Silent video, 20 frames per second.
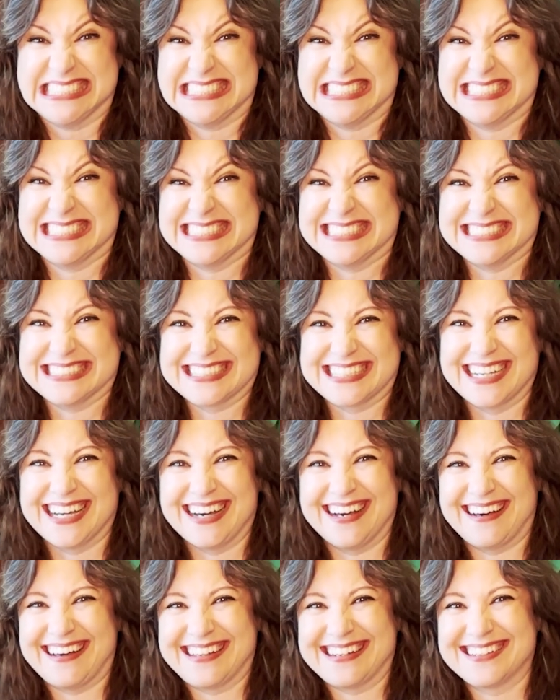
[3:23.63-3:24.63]
Oh,
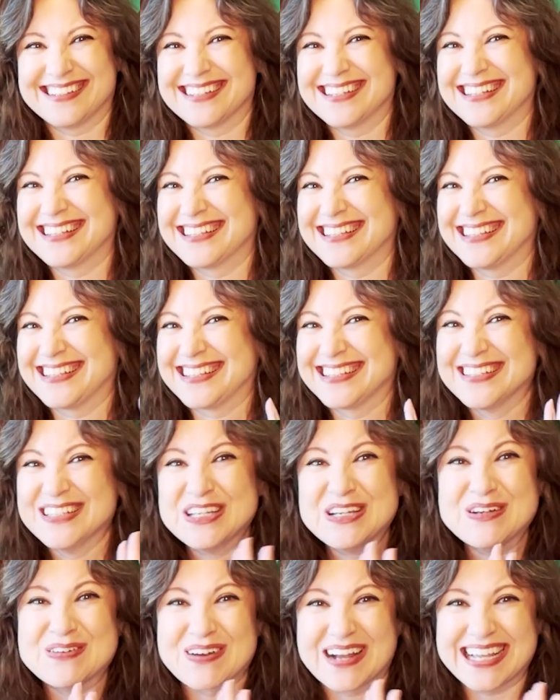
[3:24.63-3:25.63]
God.
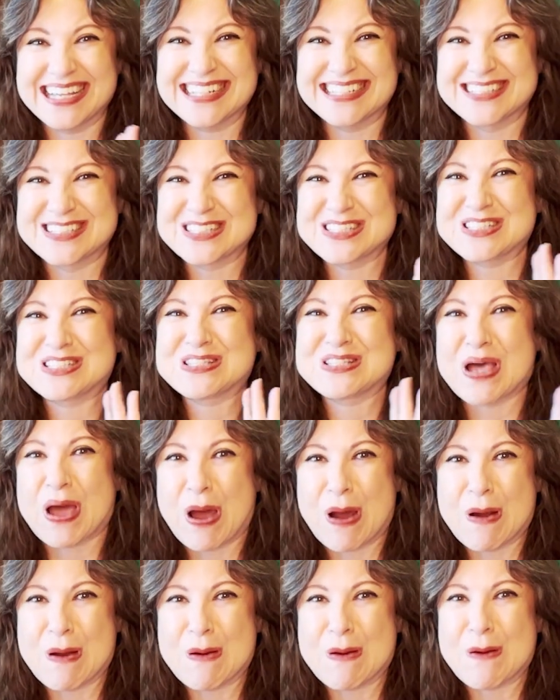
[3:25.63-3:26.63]
Right?
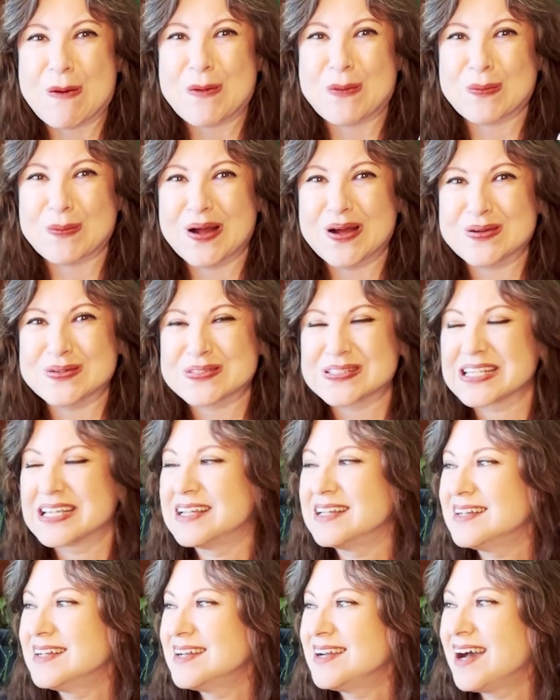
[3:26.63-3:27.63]
So gross.
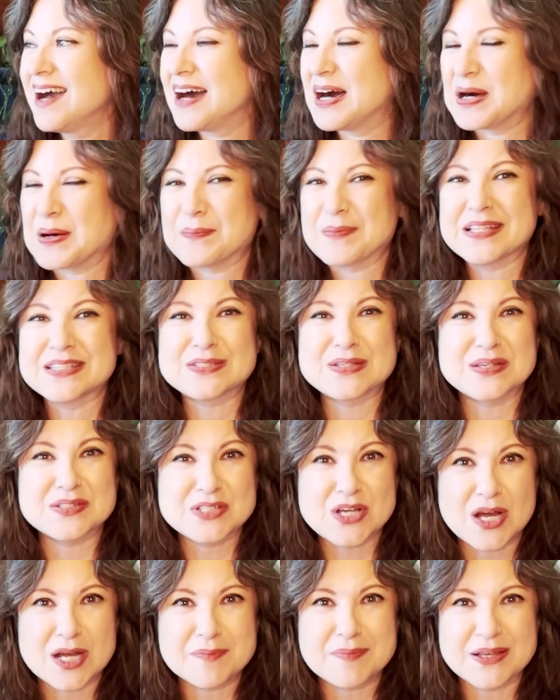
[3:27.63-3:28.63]
And so you
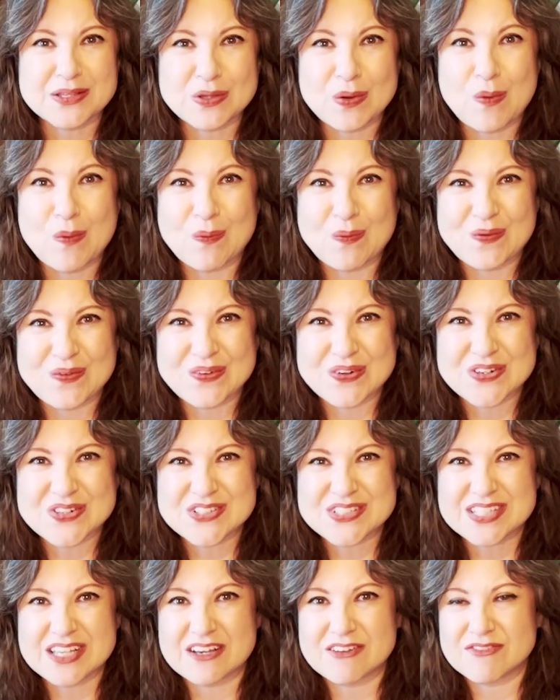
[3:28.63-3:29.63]
talk about the
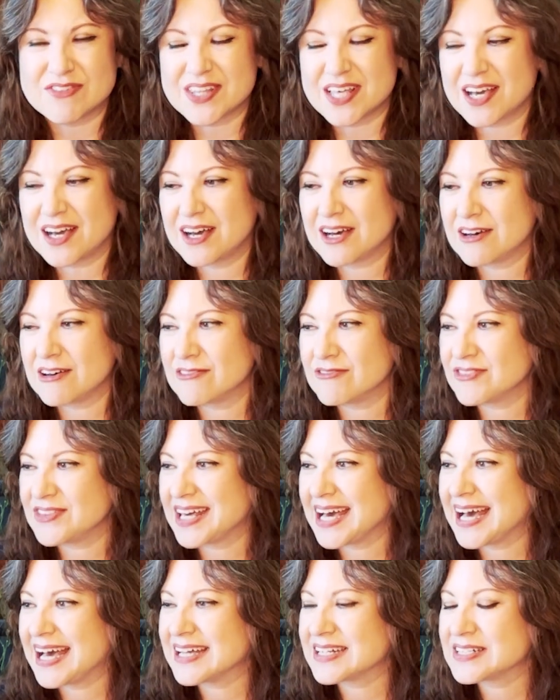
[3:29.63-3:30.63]
horrors of
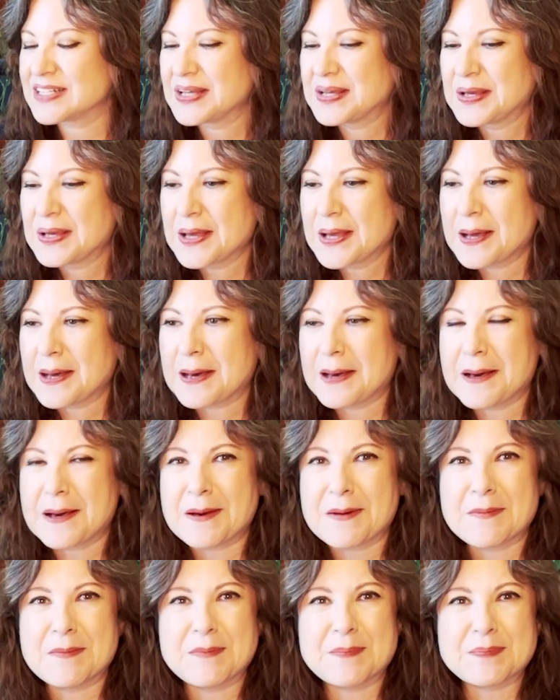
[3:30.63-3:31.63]
that.
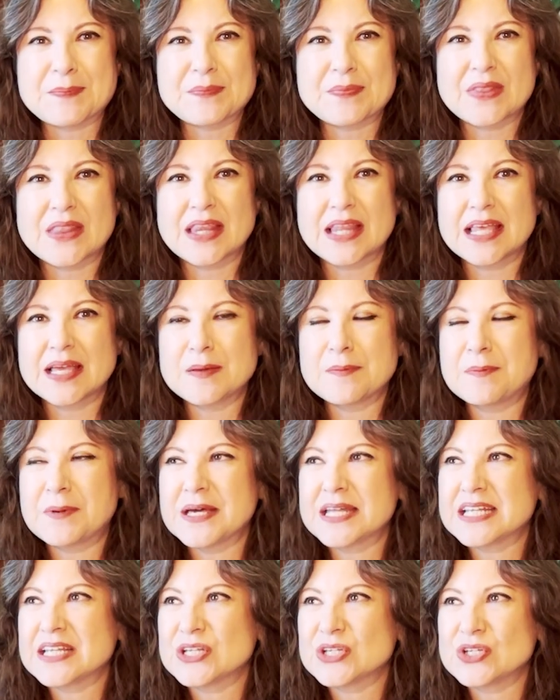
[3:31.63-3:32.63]

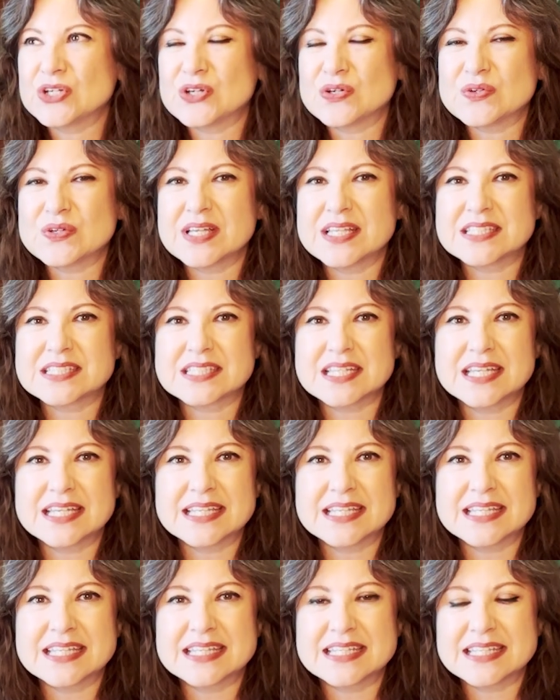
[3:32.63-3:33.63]
But, you know, it's
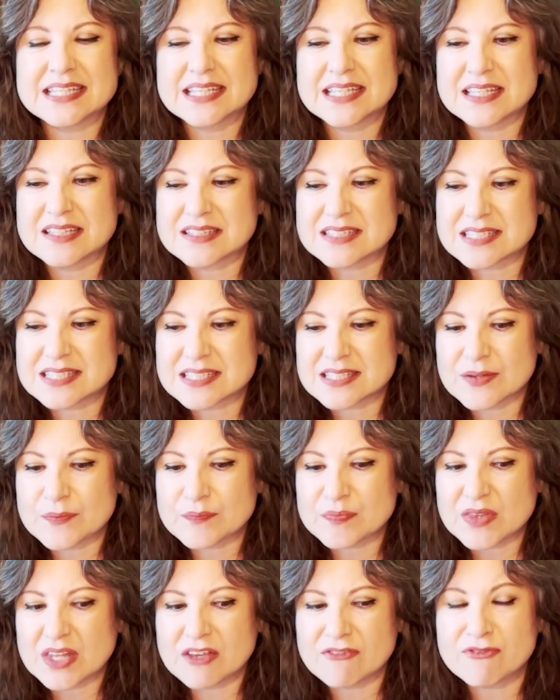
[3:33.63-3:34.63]
if
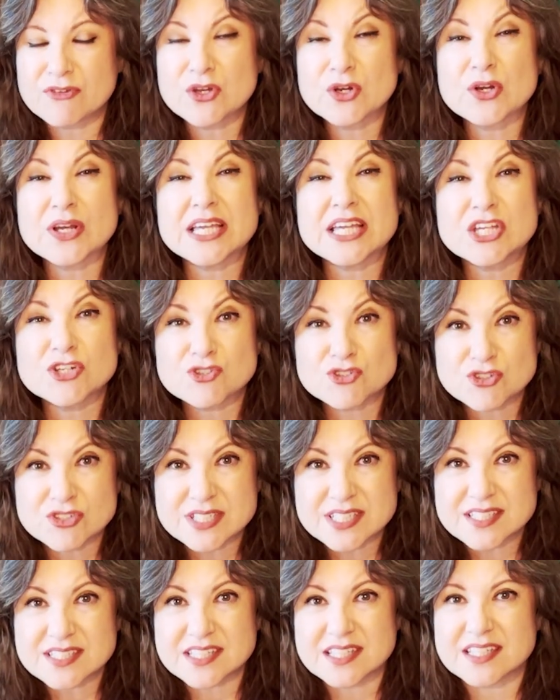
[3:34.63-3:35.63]
you're
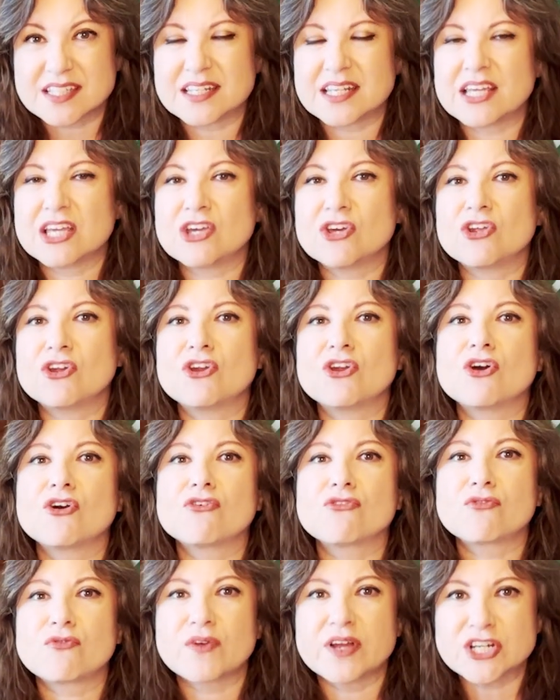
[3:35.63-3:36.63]
interested in
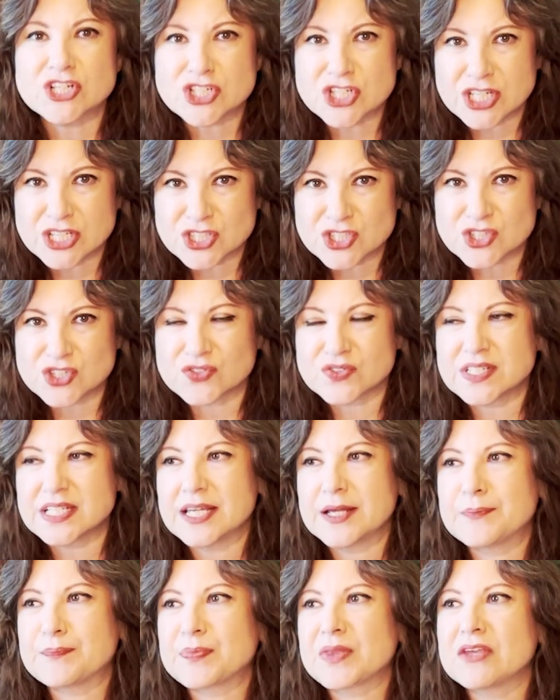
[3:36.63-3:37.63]
French
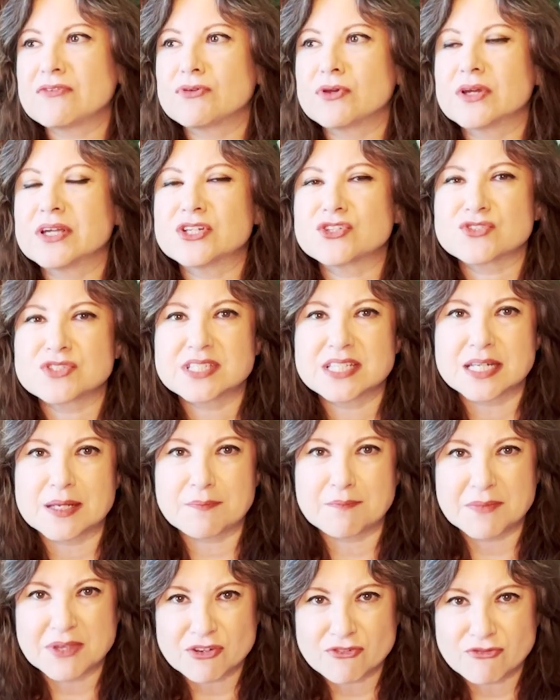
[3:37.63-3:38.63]
history, if you're interested in